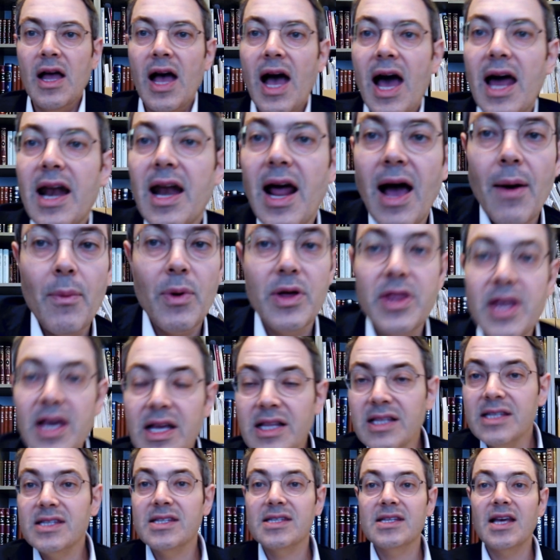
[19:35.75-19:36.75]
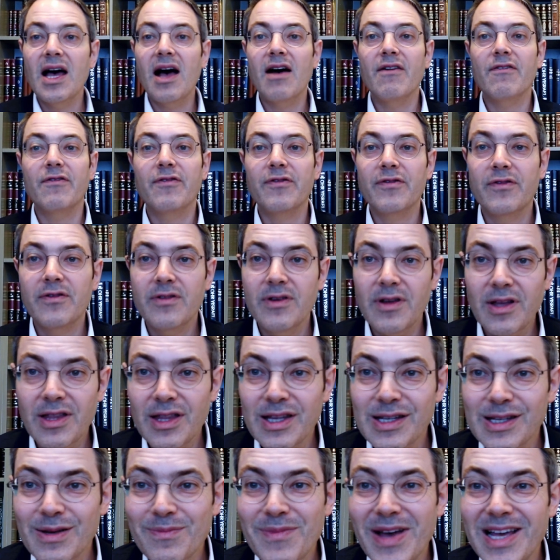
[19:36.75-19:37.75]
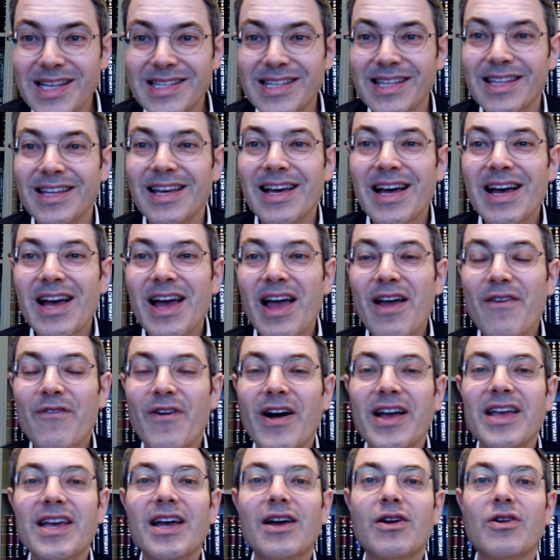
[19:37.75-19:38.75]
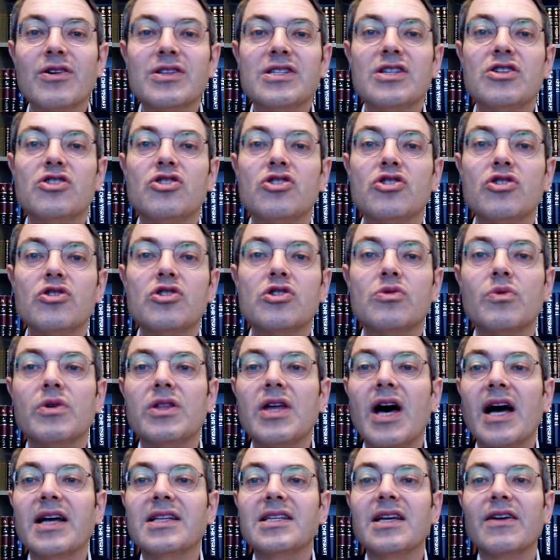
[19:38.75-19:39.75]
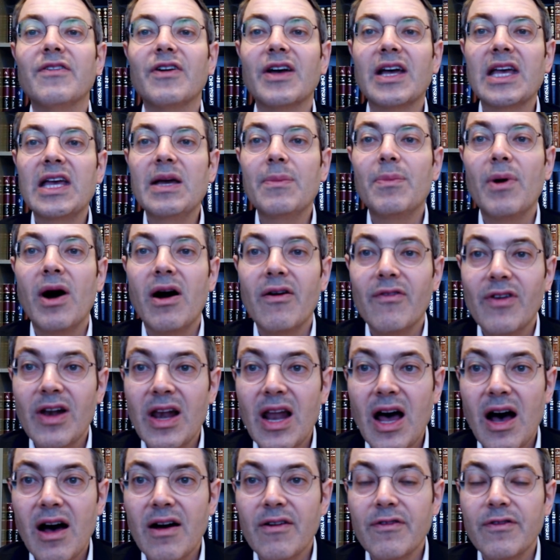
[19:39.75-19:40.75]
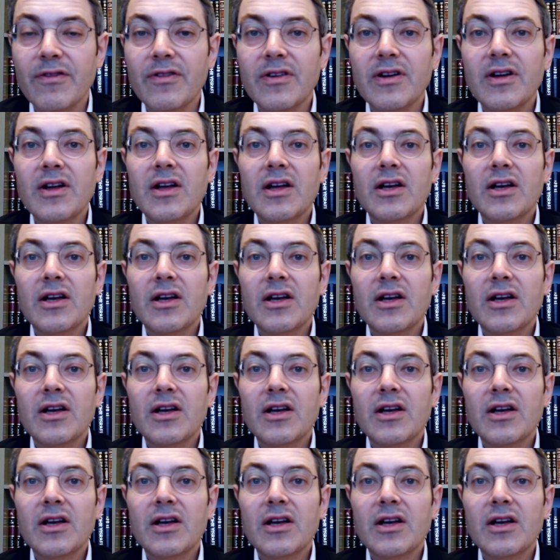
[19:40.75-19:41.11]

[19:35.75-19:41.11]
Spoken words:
And within Tzav, amazing, if VaYikrah is introduced with the idea of chibah, of love,